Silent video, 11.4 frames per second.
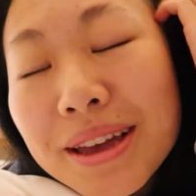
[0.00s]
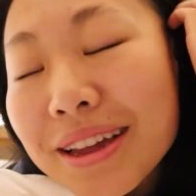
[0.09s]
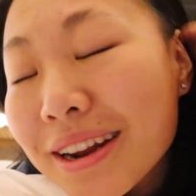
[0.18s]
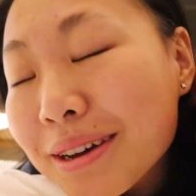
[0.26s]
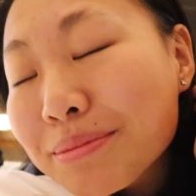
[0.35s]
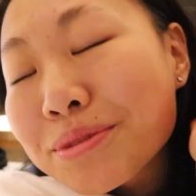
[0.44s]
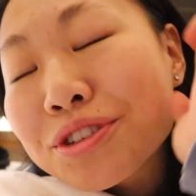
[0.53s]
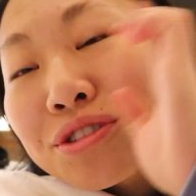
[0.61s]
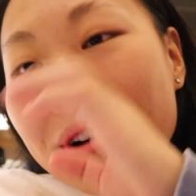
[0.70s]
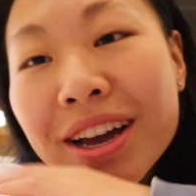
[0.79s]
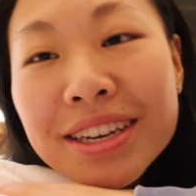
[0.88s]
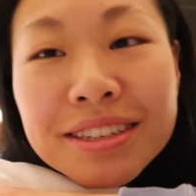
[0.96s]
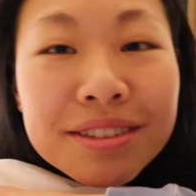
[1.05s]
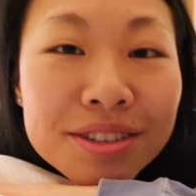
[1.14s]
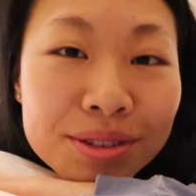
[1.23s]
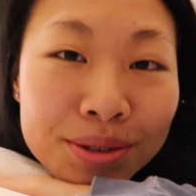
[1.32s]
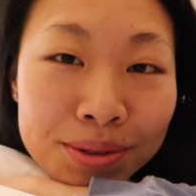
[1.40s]
and I'm trying
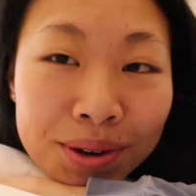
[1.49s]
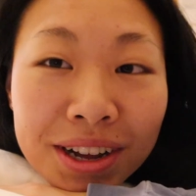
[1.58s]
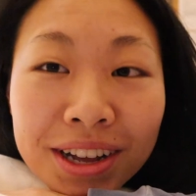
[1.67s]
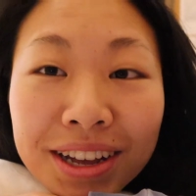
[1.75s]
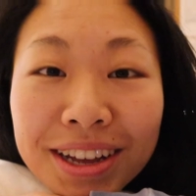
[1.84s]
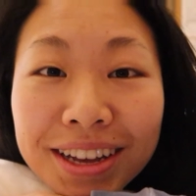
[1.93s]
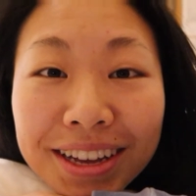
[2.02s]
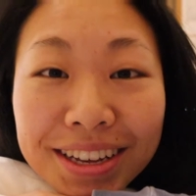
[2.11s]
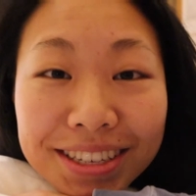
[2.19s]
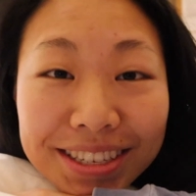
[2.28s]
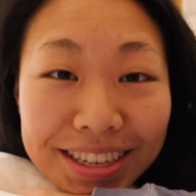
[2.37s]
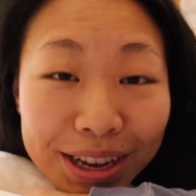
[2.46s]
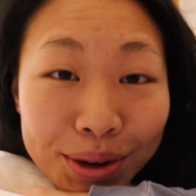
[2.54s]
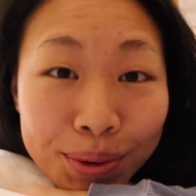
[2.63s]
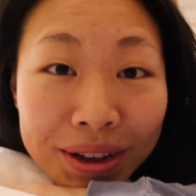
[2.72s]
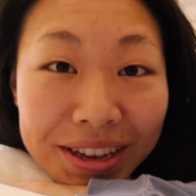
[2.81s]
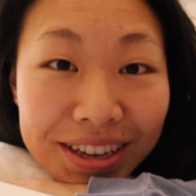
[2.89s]
to stay
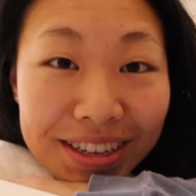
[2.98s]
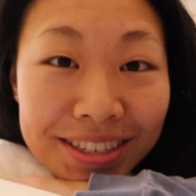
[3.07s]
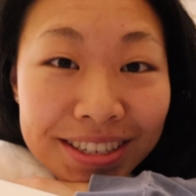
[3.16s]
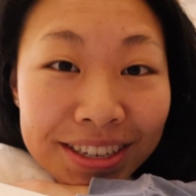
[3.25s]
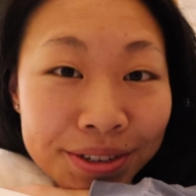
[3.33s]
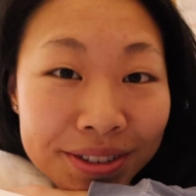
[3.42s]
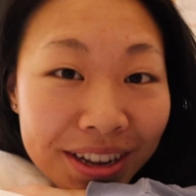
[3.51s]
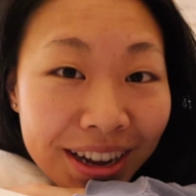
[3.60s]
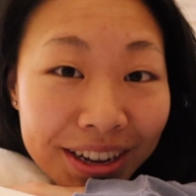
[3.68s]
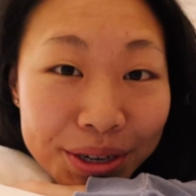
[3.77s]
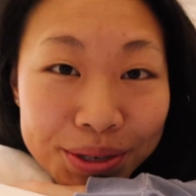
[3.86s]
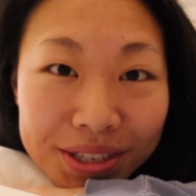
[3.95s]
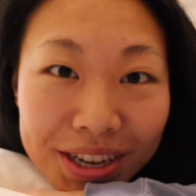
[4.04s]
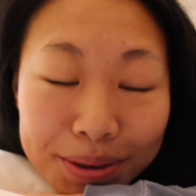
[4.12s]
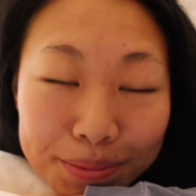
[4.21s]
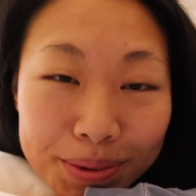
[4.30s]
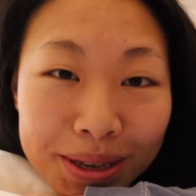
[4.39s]
awake until 9 or
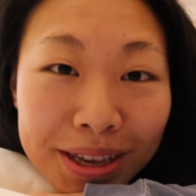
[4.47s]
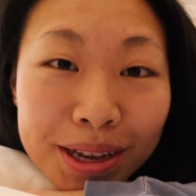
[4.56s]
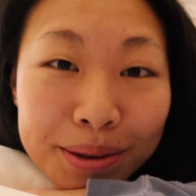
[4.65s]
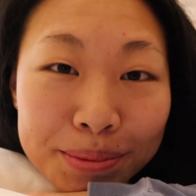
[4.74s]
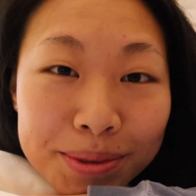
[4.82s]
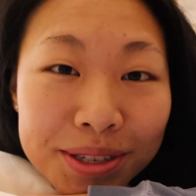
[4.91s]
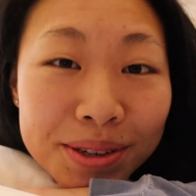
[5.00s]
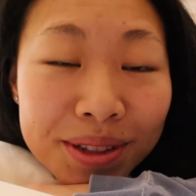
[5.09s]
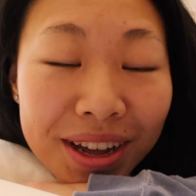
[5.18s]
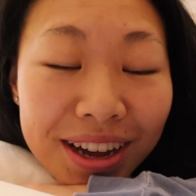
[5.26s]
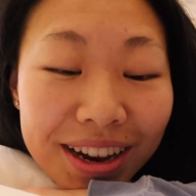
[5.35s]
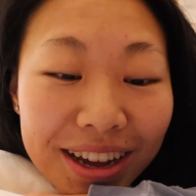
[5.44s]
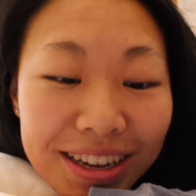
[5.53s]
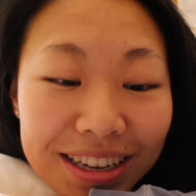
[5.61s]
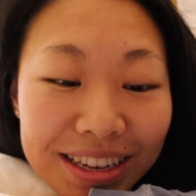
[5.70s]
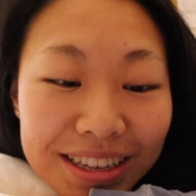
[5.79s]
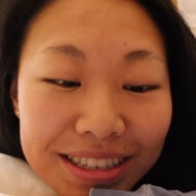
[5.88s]
10 p.m. so that I
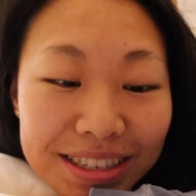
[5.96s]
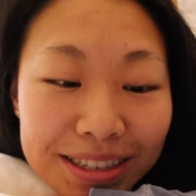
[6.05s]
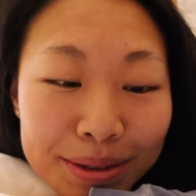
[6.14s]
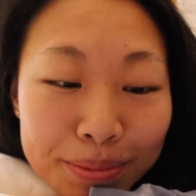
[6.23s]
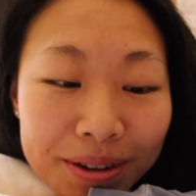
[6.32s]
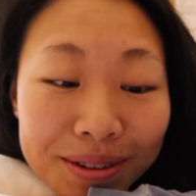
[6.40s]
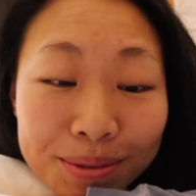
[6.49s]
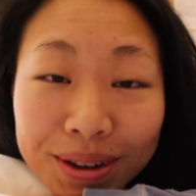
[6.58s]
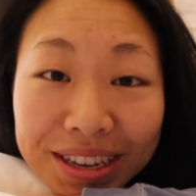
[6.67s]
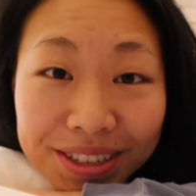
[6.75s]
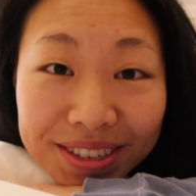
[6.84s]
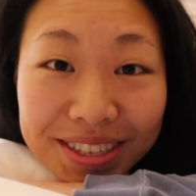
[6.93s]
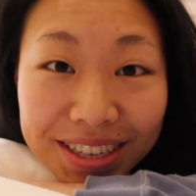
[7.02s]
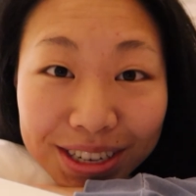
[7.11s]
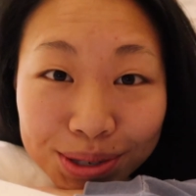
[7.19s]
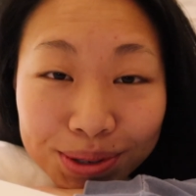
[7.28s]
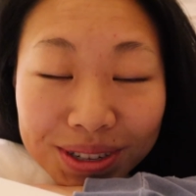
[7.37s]
can sleep on a regular
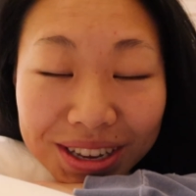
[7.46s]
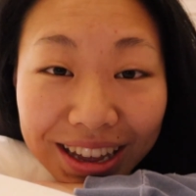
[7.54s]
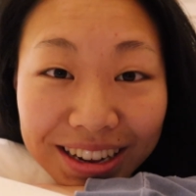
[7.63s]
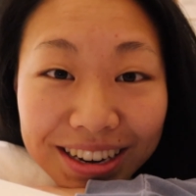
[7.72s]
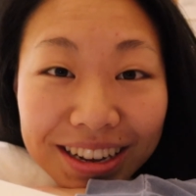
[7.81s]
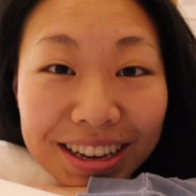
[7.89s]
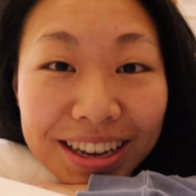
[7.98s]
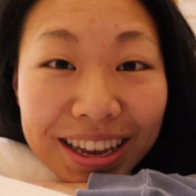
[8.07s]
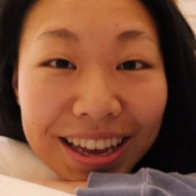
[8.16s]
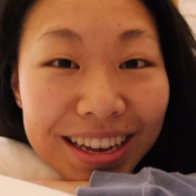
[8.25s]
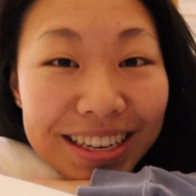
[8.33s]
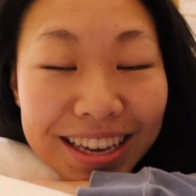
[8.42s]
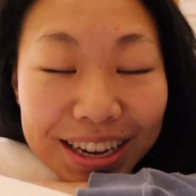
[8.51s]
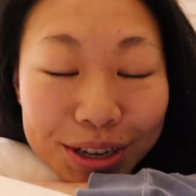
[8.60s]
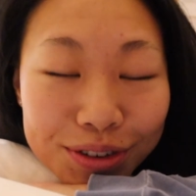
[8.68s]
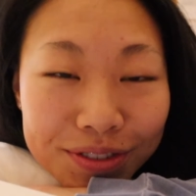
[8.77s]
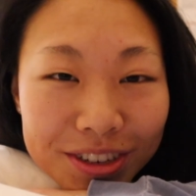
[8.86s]
schedule again and
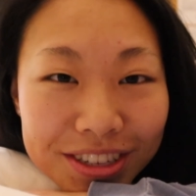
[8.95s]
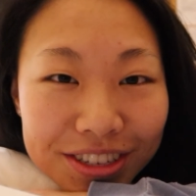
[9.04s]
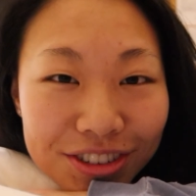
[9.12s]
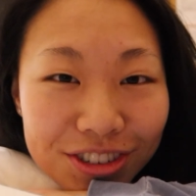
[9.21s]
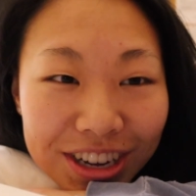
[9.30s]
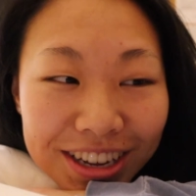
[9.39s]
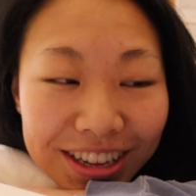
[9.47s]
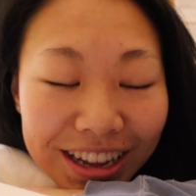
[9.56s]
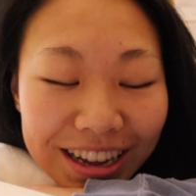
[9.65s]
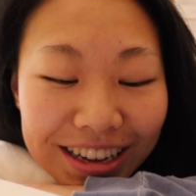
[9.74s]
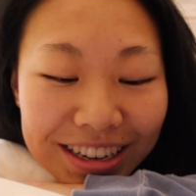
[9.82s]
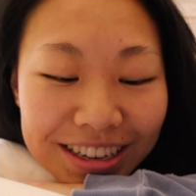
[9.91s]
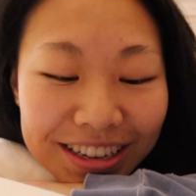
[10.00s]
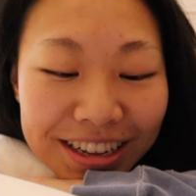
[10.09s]
get over this jet lag.